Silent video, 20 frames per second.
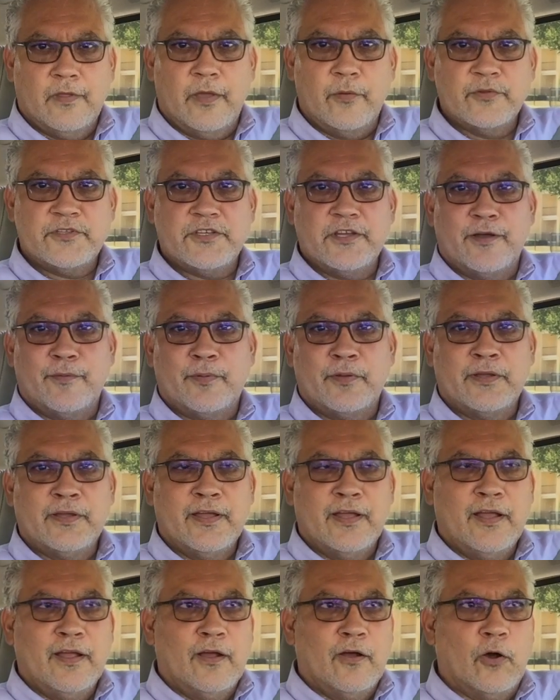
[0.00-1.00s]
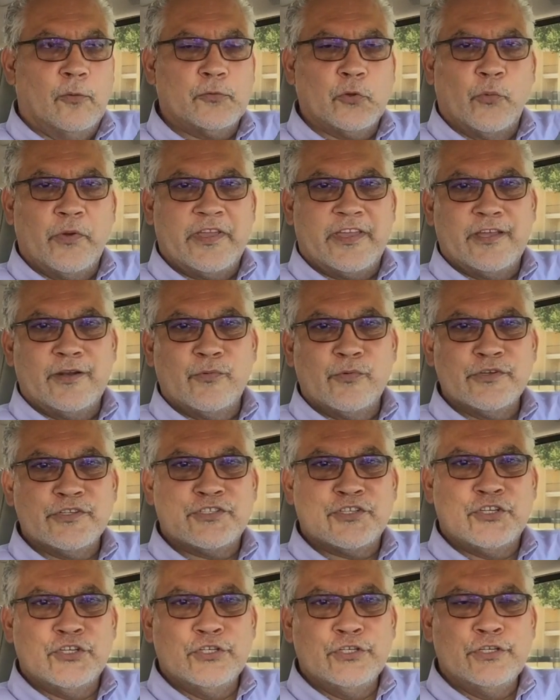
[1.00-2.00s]
Hey, what's up? Hope the weekend
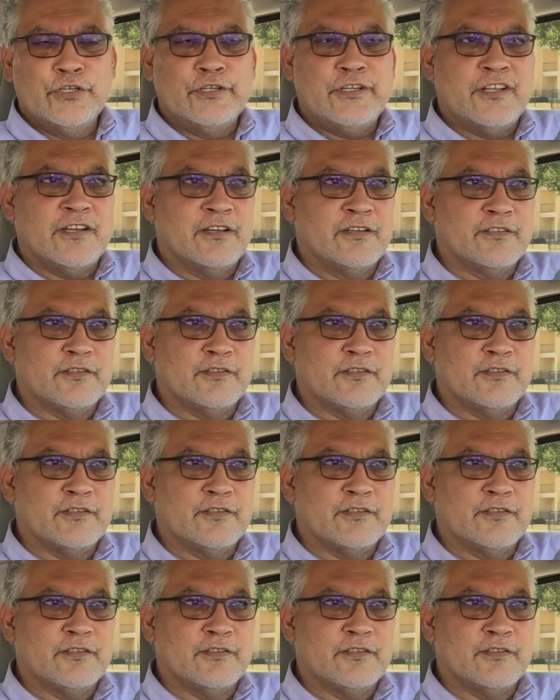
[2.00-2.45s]
was good.